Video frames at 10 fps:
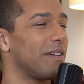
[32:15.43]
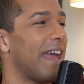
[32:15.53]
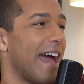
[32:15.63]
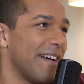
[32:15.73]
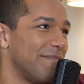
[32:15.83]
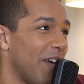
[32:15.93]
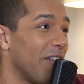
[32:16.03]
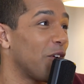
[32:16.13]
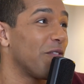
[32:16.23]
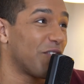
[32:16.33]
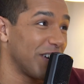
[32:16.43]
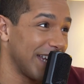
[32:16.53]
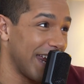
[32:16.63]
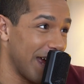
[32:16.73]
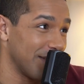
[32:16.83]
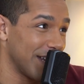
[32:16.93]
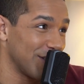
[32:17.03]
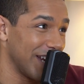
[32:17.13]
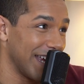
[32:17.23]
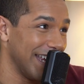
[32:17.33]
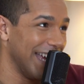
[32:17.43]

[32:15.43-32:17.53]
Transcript: yeah, I've gone on three dating apps, actually.